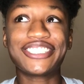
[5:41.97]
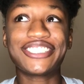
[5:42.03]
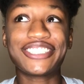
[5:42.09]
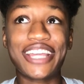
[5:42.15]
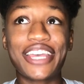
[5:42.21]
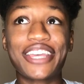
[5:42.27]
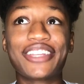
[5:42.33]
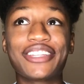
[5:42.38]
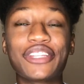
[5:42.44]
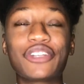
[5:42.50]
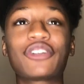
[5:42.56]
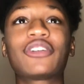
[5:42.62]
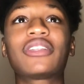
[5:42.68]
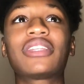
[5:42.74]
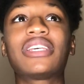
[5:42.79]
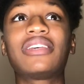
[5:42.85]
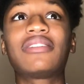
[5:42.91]
like,
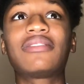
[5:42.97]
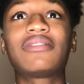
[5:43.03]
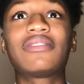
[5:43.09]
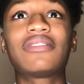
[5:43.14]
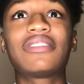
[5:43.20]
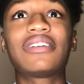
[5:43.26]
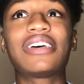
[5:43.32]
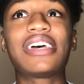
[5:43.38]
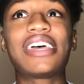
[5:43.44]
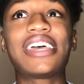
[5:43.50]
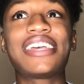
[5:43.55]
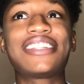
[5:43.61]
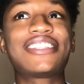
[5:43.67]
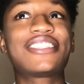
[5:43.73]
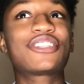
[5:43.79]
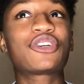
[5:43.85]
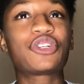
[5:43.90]
literally,
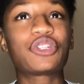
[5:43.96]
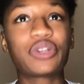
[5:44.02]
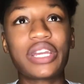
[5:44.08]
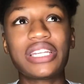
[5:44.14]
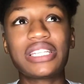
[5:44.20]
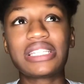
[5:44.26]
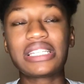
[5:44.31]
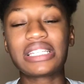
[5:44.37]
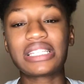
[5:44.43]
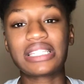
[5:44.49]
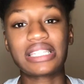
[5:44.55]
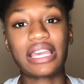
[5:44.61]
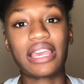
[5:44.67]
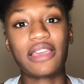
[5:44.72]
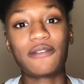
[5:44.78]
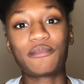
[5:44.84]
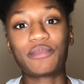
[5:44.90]
it's crazy to
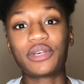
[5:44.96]
say,